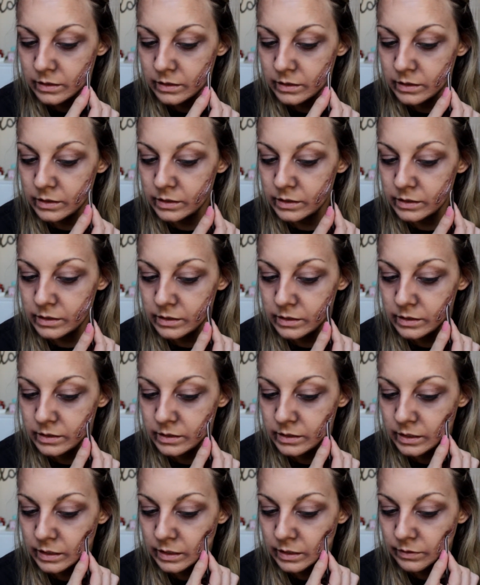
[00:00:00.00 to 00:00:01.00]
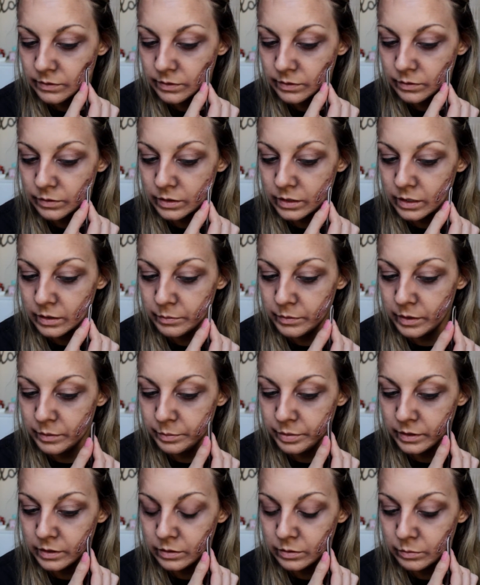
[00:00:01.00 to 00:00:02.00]
just to see if it will come
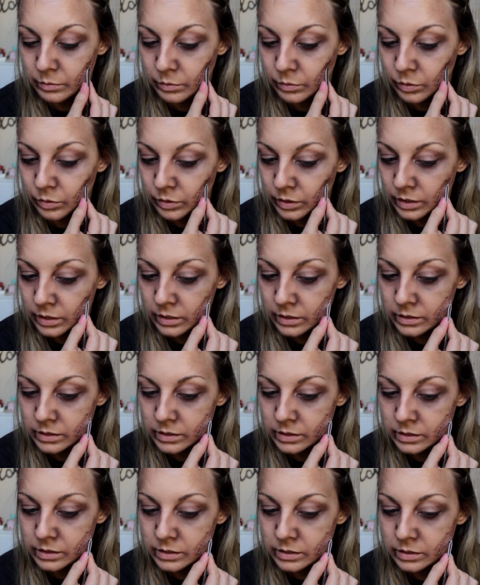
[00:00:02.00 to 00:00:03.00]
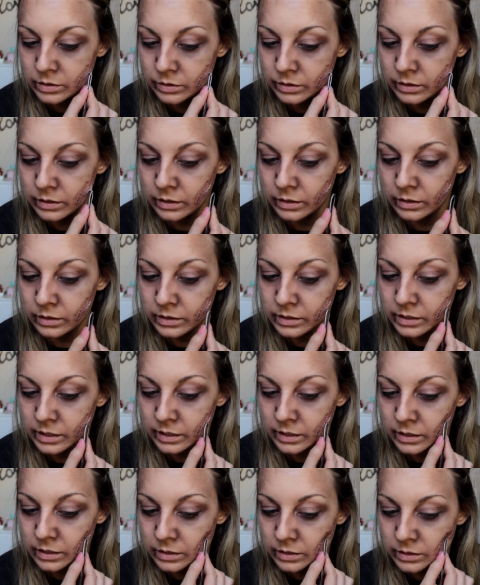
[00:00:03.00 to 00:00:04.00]
up a little more, just so it looks
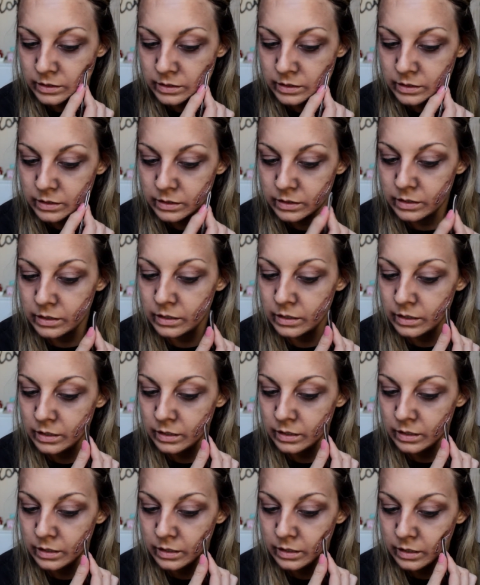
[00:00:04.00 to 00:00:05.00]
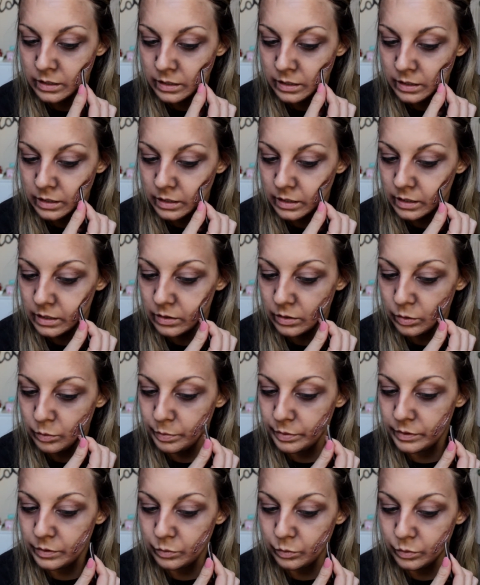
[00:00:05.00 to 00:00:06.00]
like there's an
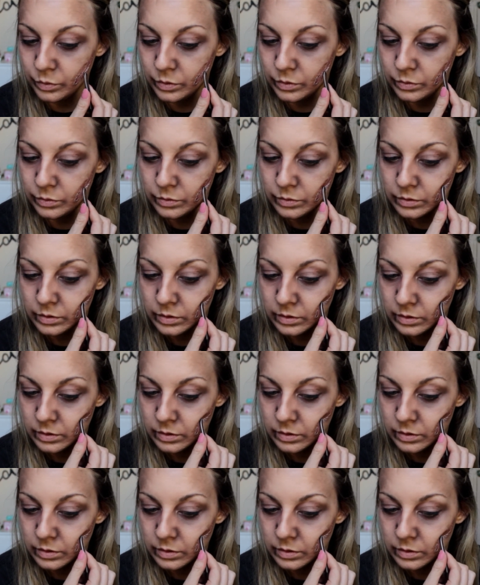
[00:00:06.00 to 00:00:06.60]
open wound.